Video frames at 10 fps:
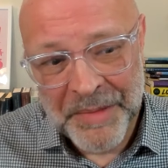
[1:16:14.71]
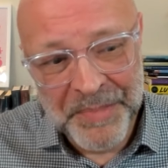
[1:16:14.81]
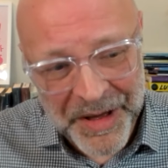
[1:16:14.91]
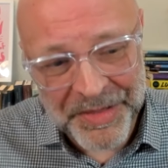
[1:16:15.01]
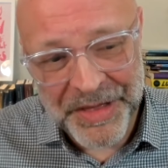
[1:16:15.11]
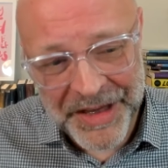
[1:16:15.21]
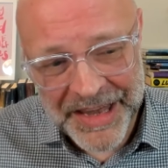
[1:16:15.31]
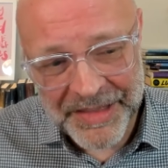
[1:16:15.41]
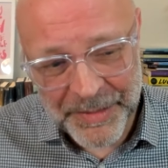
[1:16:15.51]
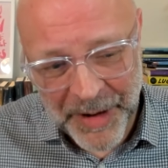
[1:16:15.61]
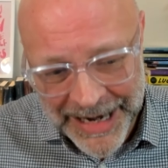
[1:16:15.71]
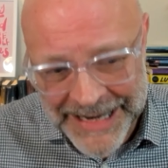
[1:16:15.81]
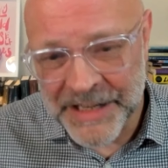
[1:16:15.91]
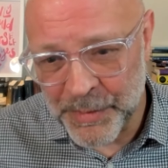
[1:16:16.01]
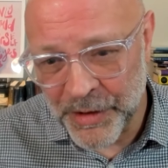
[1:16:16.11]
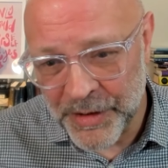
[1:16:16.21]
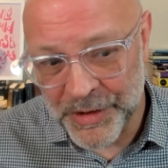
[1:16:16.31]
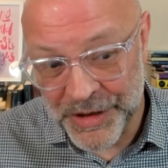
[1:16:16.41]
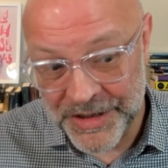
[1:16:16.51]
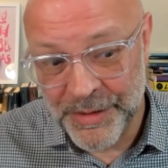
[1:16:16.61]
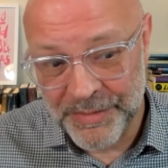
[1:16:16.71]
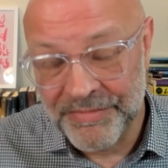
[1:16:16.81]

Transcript: But the, the my latest book, which is